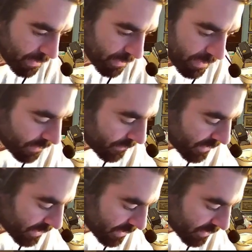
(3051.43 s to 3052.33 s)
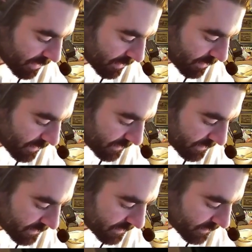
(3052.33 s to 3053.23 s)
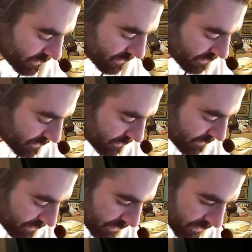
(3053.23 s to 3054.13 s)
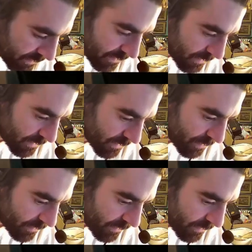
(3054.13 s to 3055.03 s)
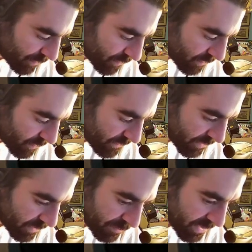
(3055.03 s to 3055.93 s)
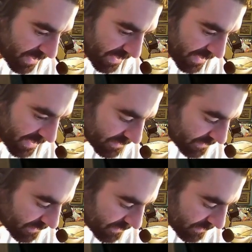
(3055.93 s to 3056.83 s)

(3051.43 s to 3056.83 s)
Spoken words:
And then this is the actual vertebra, I guess.